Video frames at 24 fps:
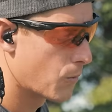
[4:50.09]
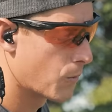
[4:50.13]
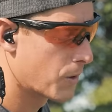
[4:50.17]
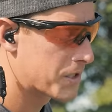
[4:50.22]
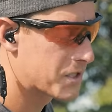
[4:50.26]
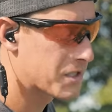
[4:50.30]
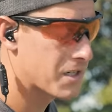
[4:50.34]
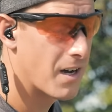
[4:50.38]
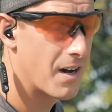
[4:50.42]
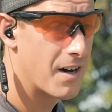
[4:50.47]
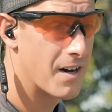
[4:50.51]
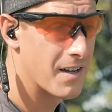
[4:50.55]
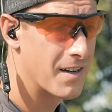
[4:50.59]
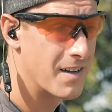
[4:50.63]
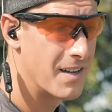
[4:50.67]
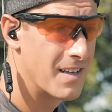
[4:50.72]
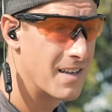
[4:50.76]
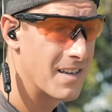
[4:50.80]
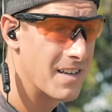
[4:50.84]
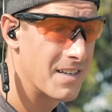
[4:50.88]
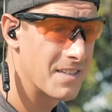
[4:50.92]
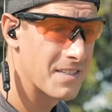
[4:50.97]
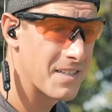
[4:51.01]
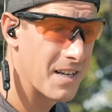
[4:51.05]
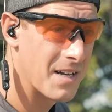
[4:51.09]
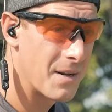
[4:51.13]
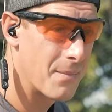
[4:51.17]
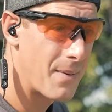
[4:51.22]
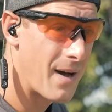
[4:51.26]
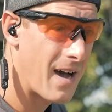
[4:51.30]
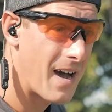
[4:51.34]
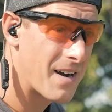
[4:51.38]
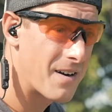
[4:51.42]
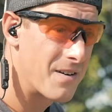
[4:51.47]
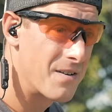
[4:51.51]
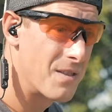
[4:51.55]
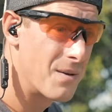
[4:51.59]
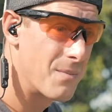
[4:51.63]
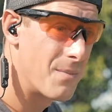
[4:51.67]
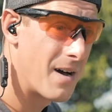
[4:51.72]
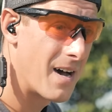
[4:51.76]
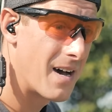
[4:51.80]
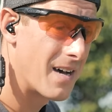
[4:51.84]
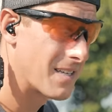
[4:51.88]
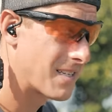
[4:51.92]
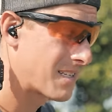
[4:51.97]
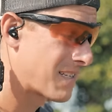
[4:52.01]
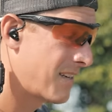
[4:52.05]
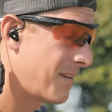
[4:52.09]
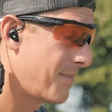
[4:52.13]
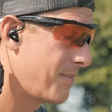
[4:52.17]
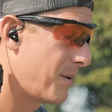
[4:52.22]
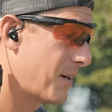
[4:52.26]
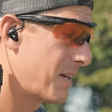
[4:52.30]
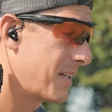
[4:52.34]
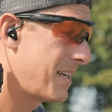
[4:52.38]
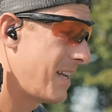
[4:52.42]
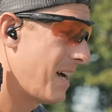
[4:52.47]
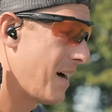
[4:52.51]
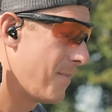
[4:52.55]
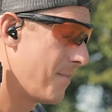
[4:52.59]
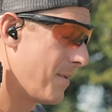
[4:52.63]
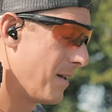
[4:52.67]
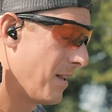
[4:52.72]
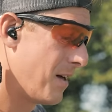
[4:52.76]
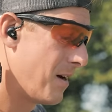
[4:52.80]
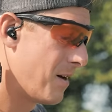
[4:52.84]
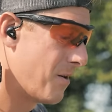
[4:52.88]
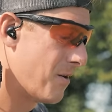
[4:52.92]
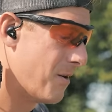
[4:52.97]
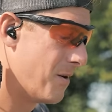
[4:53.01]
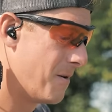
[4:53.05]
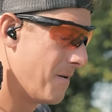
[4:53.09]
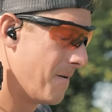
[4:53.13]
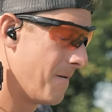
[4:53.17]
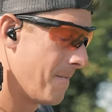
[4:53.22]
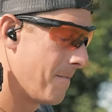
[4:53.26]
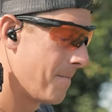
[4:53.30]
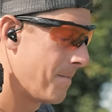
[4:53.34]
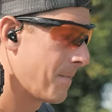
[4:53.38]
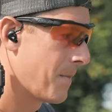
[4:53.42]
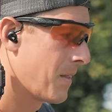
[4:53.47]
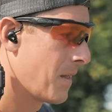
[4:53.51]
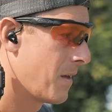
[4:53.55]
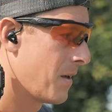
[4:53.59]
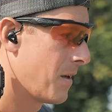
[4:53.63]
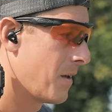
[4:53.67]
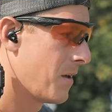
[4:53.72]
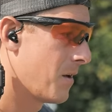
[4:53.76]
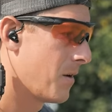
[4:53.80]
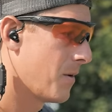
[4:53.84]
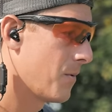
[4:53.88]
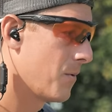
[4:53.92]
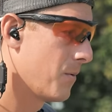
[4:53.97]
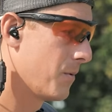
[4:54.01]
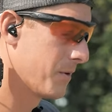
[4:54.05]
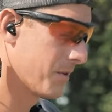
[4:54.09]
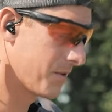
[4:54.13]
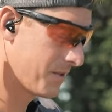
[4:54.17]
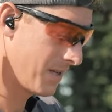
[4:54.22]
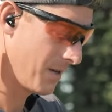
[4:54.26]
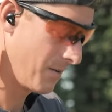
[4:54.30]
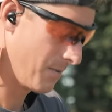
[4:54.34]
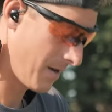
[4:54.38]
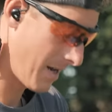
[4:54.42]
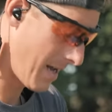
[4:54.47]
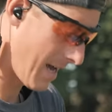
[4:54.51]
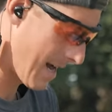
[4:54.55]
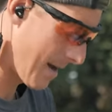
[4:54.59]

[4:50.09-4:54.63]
Which gun is gonna pattern the best? Put it down below. We'll see what